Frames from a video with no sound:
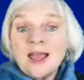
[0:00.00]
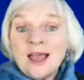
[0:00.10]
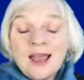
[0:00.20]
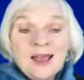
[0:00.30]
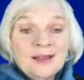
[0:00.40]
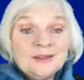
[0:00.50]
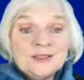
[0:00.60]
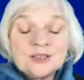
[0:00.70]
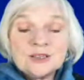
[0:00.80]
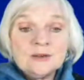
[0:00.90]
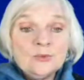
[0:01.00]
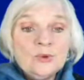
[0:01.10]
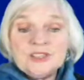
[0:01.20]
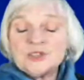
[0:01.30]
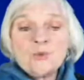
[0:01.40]
And
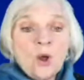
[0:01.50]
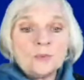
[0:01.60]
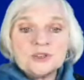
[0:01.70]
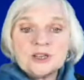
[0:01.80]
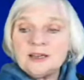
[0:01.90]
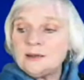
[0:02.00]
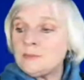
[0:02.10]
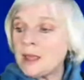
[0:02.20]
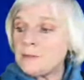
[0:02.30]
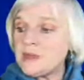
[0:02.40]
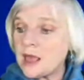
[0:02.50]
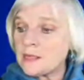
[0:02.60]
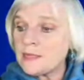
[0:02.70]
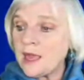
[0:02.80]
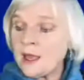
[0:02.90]
we swapped, and he met me
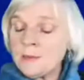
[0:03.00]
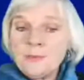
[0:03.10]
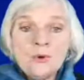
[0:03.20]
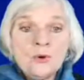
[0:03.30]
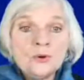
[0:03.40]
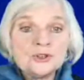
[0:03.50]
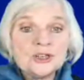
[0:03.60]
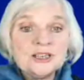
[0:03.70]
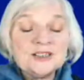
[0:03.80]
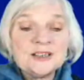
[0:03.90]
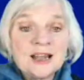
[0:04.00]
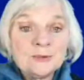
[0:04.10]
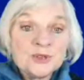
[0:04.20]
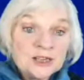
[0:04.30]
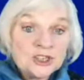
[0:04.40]
at the airport, and he said,
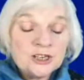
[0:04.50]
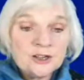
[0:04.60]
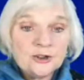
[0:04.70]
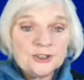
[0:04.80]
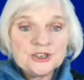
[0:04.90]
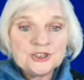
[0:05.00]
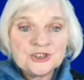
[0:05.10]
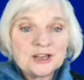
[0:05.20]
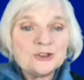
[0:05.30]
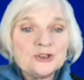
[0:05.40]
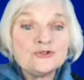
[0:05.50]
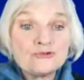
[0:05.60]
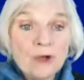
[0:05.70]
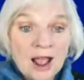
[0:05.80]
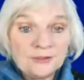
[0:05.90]
I was actually going to send a
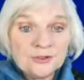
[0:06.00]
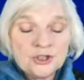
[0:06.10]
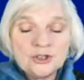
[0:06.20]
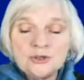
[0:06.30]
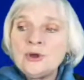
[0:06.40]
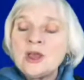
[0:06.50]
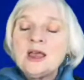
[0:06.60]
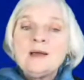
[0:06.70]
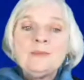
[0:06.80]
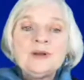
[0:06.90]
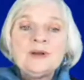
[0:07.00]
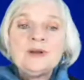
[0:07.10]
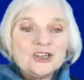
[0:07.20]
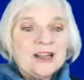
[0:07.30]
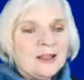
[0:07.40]
driver to you, but
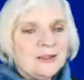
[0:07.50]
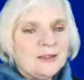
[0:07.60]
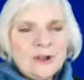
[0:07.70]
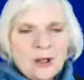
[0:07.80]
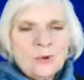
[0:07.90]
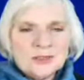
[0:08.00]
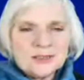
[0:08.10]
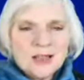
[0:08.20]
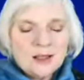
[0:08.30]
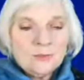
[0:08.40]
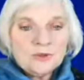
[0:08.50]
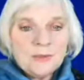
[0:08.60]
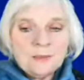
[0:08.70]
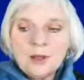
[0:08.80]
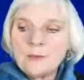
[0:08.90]
actually I thought, no, I want time with
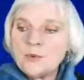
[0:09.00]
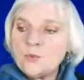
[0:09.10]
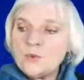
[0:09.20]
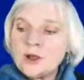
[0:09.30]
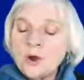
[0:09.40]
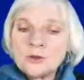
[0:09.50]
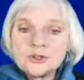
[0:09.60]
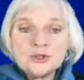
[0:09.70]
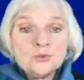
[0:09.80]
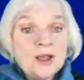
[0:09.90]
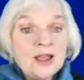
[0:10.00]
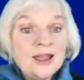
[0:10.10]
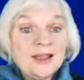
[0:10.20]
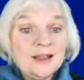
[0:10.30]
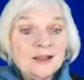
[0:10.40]
my mum. And we got to
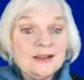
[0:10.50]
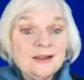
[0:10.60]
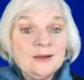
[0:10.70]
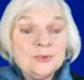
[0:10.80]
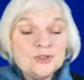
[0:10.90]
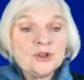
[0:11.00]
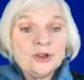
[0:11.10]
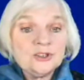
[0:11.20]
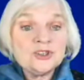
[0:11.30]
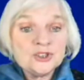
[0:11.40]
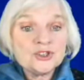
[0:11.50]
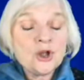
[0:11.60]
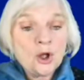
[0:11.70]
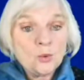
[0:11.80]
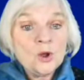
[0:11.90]
where he was going to
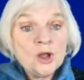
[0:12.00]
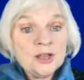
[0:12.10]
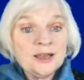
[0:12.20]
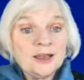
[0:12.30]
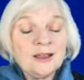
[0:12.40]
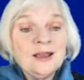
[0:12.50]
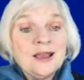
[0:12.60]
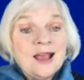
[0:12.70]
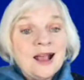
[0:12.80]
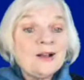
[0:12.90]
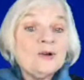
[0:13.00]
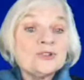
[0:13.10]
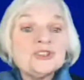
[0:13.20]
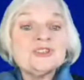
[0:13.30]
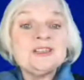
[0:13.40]
start working. I
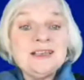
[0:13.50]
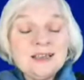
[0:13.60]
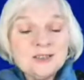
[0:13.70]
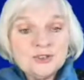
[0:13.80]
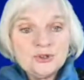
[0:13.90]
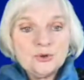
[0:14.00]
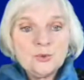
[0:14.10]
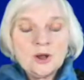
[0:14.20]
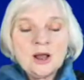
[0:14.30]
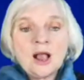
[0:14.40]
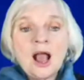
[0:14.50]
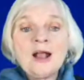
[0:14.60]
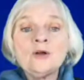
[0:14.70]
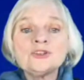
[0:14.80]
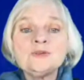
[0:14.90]
got to see his new work. I
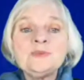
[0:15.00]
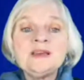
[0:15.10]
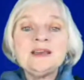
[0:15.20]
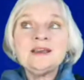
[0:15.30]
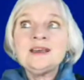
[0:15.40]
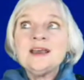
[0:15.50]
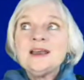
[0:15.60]
got to be